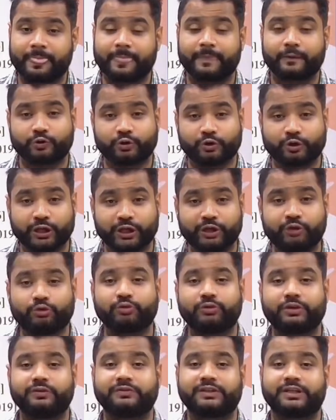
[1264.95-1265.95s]
So you need to
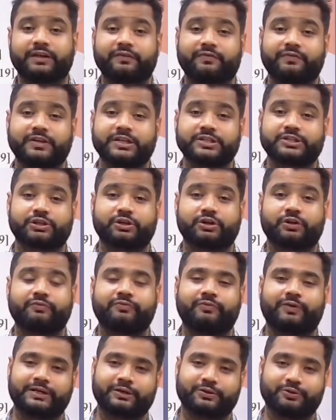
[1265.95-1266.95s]
give the definition of
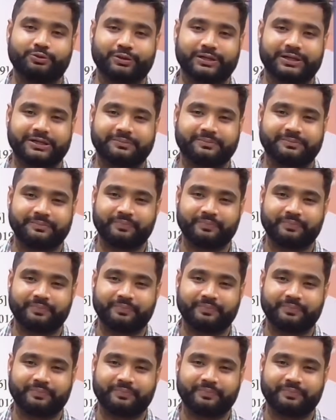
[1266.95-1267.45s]
1 Coulomb.